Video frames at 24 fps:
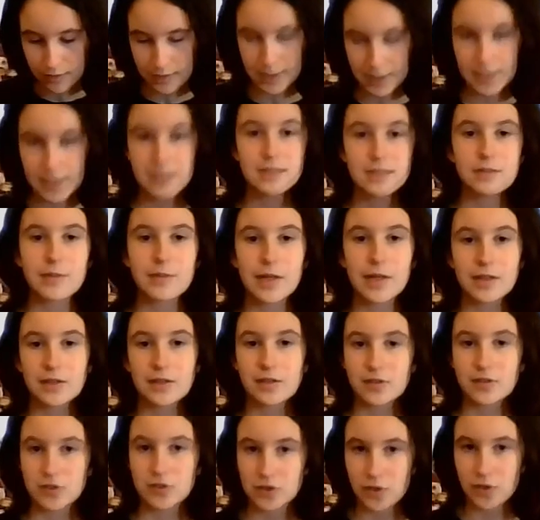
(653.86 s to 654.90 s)
These
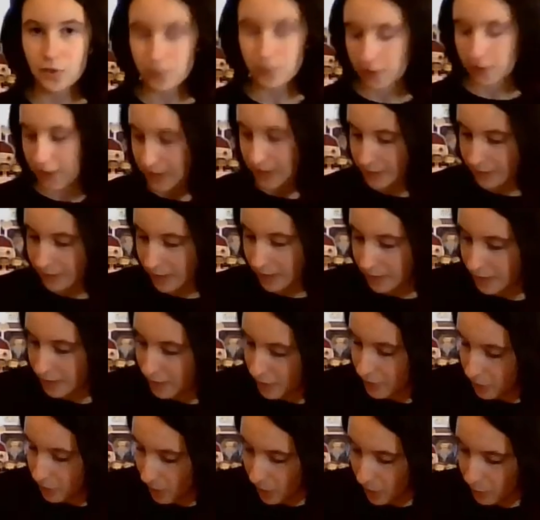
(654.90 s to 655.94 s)
smell so nice. I
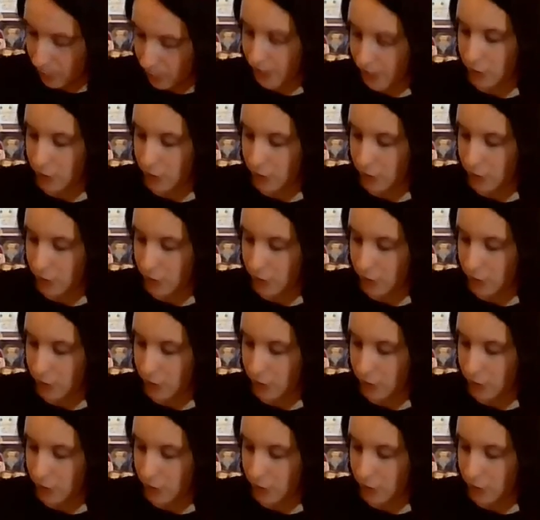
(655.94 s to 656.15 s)
didn't smell them.